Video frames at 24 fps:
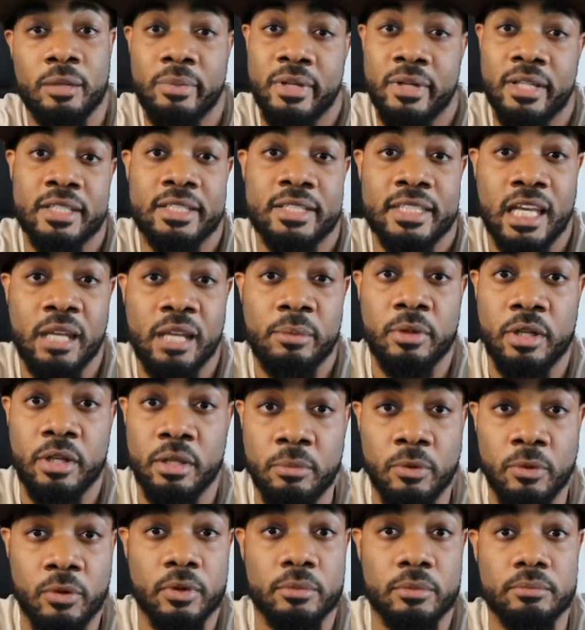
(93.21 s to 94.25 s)
be the same
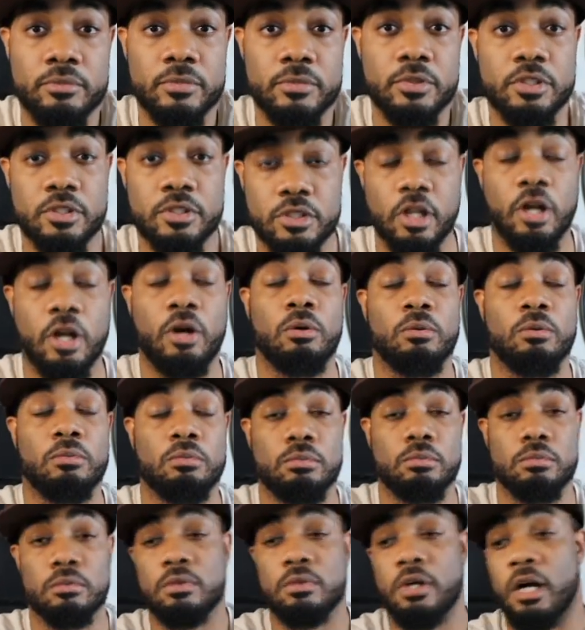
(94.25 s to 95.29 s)
anymore. So
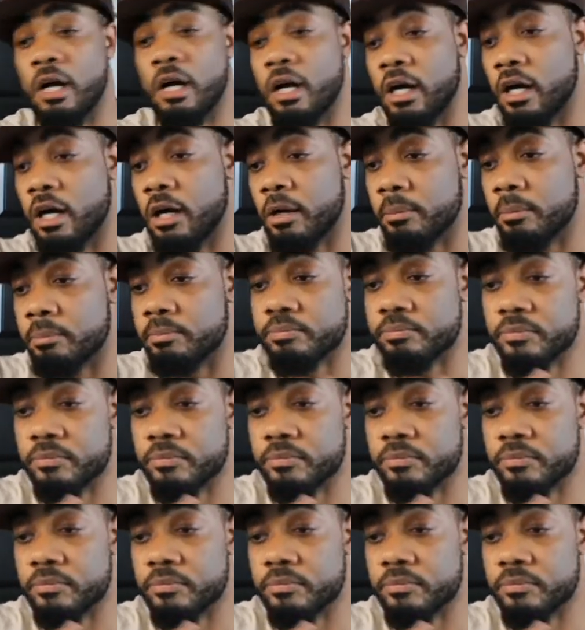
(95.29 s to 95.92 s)
I